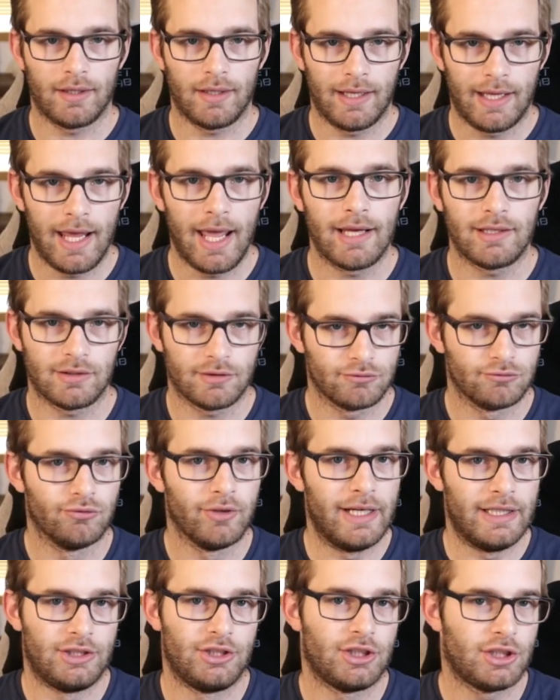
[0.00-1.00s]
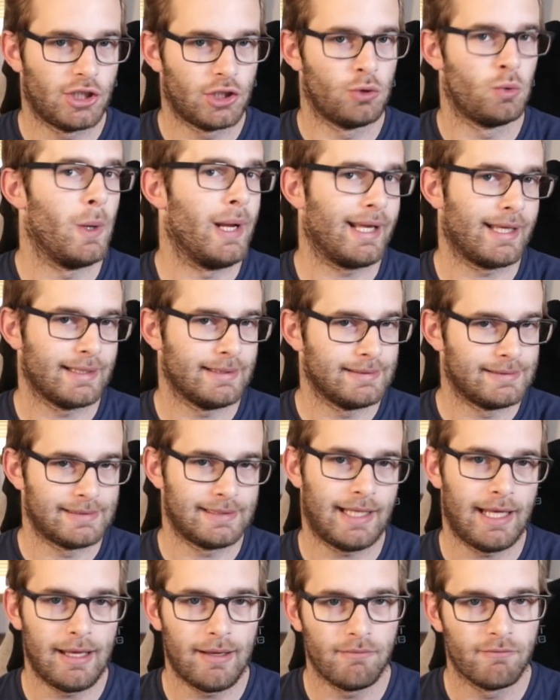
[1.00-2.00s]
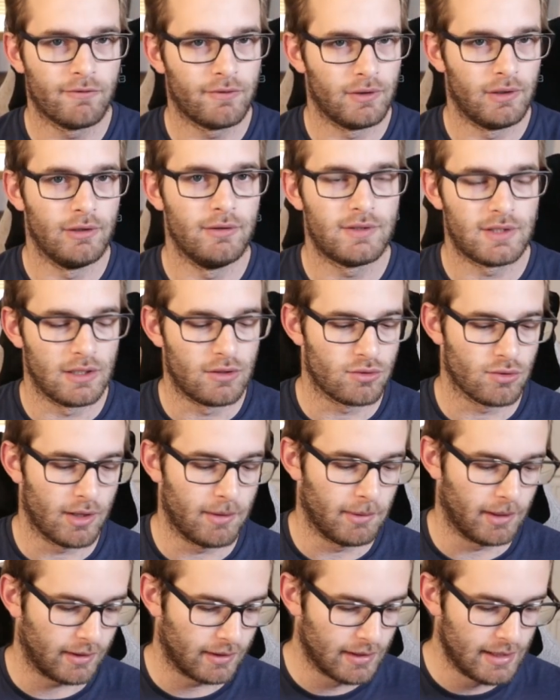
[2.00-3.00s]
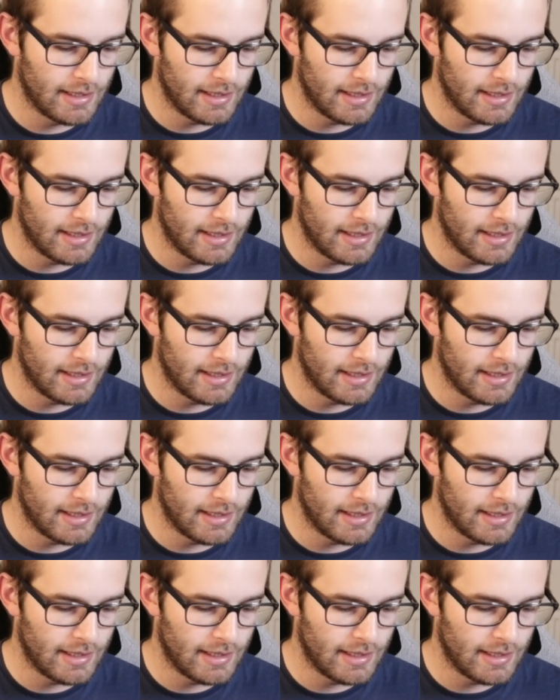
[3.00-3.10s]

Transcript: get-rich-quick scheme for lucid dreaming.